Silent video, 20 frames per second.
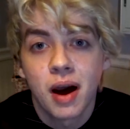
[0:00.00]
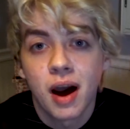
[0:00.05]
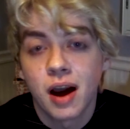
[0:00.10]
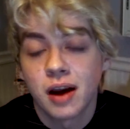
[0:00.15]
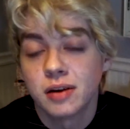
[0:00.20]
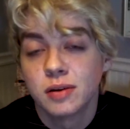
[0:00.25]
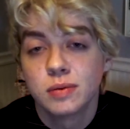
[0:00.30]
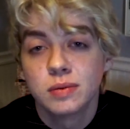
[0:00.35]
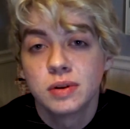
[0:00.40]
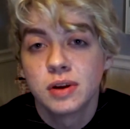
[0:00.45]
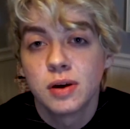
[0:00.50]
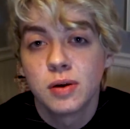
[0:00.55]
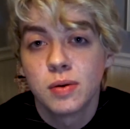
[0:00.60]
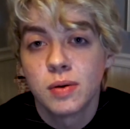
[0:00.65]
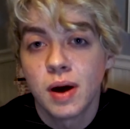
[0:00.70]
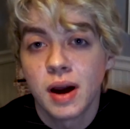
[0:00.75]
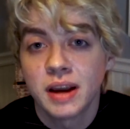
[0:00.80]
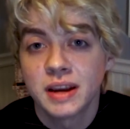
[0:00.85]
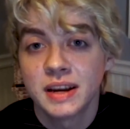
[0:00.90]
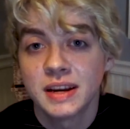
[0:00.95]
I don't
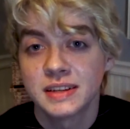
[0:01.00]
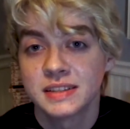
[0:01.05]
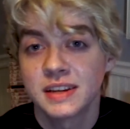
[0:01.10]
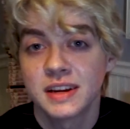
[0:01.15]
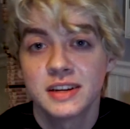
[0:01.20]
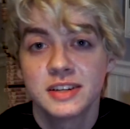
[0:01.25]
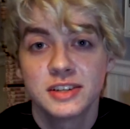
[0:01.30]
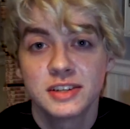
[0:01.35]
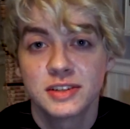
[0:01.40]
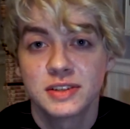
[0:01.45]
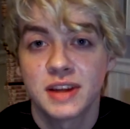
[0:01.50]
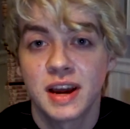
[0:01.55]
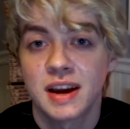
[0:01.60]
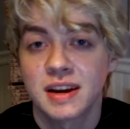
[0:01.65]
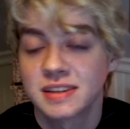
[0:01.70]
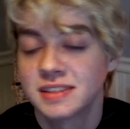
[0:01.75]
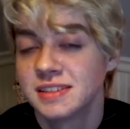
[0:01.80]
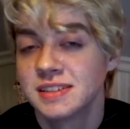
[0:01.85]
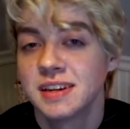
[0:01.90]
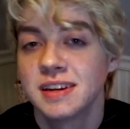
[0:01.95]
know. I guess I just
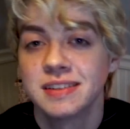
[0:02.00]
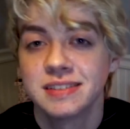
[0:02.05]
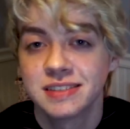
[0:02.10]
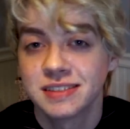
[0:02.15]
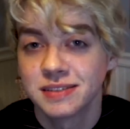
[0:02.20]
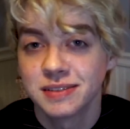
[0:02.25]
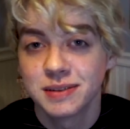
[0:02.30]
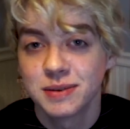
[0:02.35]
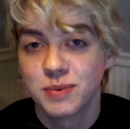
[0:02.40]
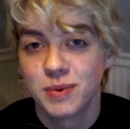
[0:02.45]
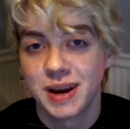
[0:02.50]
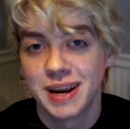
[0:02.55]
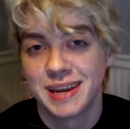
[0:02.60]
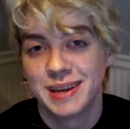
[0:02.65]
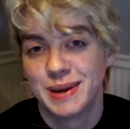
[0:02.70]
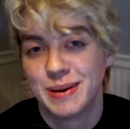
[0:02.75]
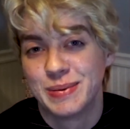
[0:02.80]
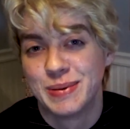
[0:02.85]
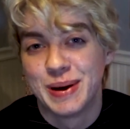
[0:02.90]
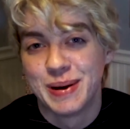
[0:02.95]
accidentally
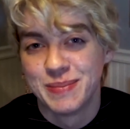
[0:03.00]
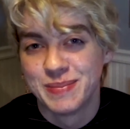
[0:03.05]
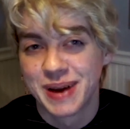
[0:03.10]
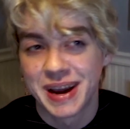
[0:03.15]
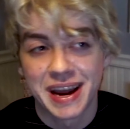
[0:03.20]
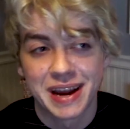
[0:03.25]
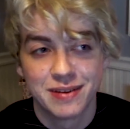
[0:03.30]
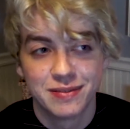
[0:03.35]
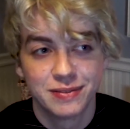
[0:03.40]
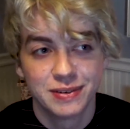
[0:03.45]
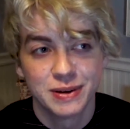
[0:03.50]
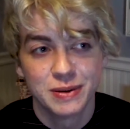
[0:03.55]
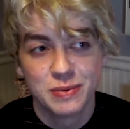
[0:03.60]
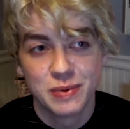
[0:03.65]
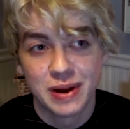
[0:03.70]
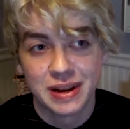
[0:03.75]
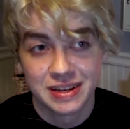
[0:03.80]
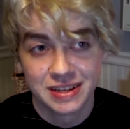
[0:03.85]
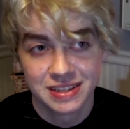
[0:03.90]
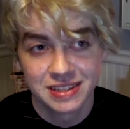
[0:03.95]
wake you up every
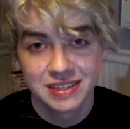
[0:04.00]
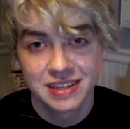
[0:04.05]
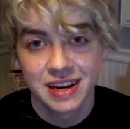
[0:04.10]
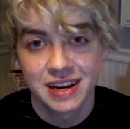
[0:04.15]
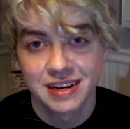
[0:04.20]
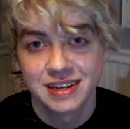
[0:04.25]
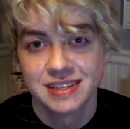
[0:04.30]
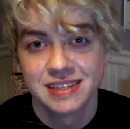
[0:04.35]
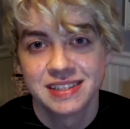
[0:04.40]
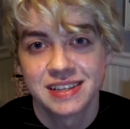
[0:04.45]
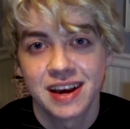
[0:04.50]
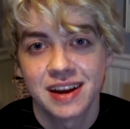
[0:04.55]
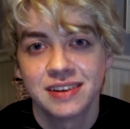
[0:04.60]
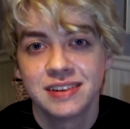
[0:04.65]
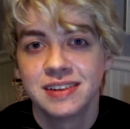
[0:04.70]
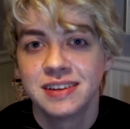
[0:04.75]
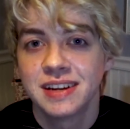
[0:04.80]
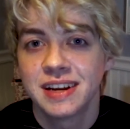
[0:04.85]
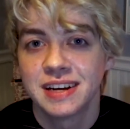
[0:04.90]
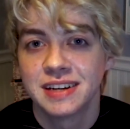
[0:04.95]
Wednesday and
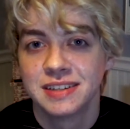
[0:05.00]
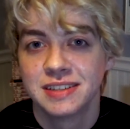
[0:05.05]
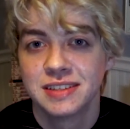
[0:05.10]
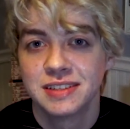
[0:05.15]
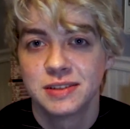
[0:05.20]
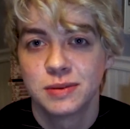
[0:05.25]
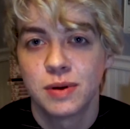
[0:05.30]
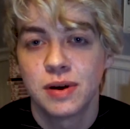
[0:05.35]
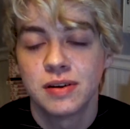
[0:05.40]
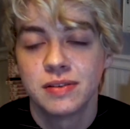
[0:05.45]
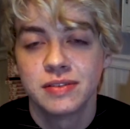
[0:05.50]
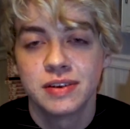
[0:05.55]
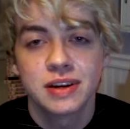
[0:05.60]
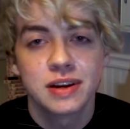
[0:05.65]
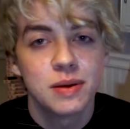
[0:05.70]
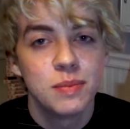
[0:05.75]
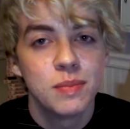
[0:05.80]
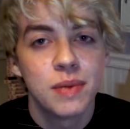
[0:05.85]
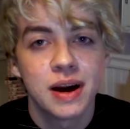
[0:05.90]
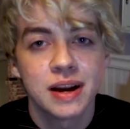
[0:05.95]
Saturday at 12
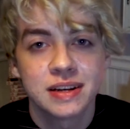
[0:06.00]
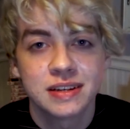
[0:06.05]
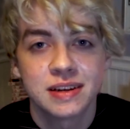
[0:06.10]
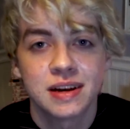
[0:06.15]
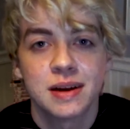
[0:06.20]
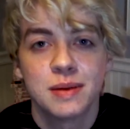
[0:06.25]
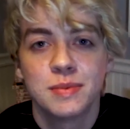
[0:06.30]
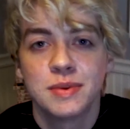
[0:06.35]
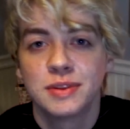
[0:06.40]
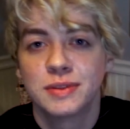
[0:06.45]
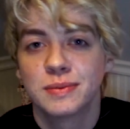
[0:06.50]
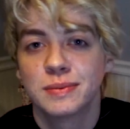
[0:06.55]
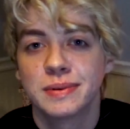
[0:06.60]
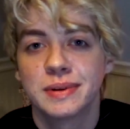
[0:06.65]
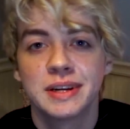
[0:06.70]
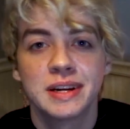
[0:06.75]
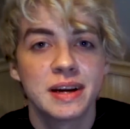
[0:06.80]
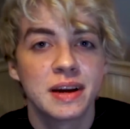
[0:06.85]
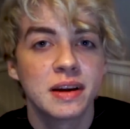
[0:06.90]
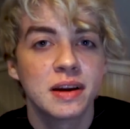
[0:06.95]
a.m. my time and
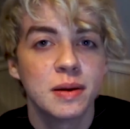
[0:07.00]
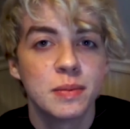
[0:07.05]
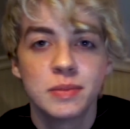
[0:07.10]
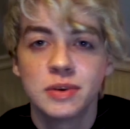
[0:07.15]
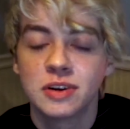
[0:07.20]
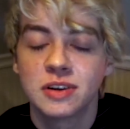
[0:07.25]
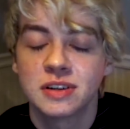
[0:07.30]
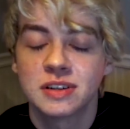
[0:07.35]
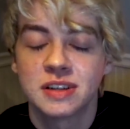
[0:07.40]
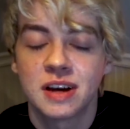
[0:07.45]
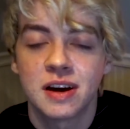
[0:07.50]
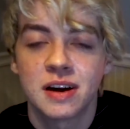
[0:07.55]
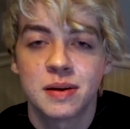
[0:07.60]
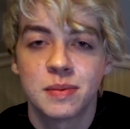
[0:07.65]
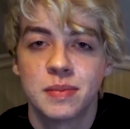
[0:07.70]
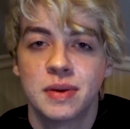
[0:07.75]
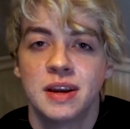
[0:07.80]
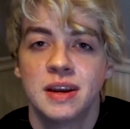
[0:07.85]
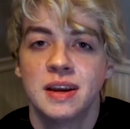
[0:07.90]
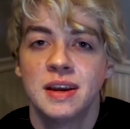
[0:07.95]
3 a.m. your
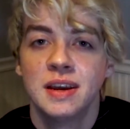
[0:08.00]
time.